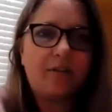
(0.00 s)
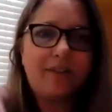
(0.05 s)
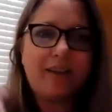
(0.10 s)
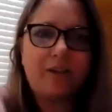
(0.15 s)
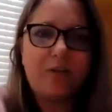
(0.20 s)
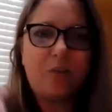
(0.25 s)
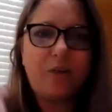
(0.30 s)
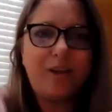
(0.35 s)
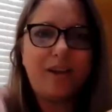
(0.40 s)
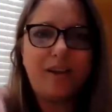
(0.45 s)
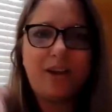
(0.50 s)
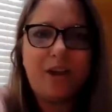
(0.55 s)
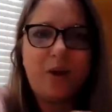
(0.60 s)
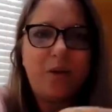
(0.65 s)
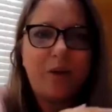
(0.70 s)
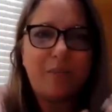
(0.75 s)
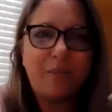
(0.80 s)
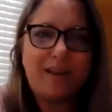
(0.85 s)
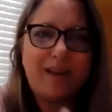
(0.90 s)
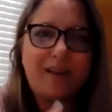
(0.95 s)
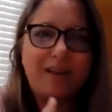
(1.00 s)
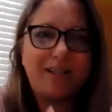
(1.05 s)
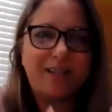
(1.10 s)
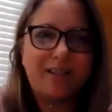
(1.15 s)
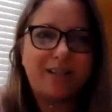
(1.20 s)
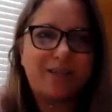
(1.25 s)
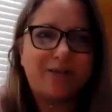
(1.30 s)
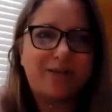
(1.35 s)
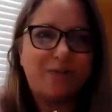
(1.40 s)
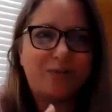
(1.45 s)
Like we know it
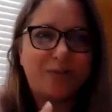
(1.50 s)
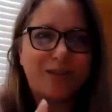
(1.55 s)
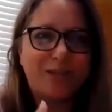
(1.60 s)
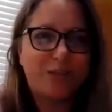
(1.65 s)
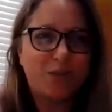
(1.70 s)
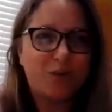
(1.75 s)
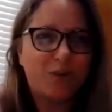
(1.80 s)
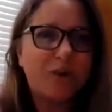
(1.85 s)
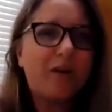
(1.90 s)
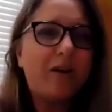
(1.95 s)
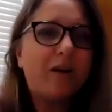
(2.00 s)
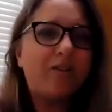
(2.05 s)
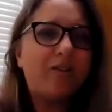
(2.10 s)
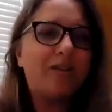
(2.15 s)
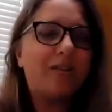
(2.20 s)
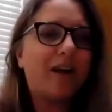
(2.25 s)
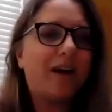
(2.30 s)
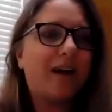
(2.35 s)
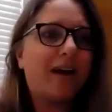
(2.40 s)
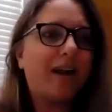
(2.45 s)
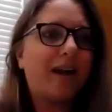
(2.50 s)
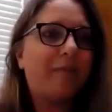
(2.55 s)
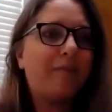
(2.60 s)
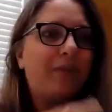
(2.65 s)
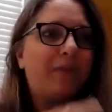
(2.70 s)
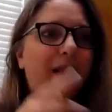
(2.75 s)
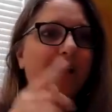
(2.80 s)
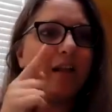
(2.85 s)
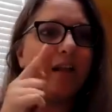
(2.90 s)
because we do it all the time.